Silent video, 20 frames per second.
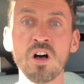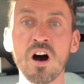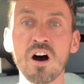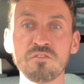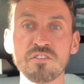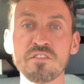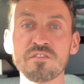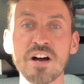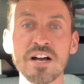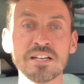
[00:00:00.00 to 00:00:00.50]
of
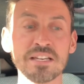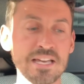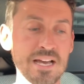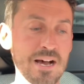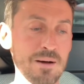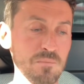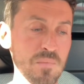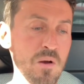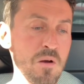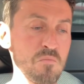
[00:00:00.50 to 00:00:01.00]
a
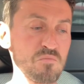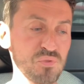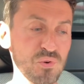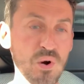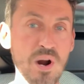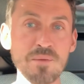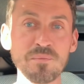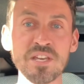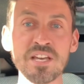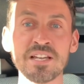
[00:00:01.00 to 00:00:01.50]
VanCam
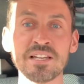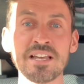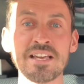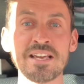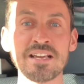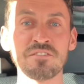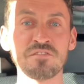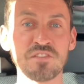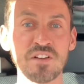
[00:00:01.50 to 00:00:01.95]
Premier League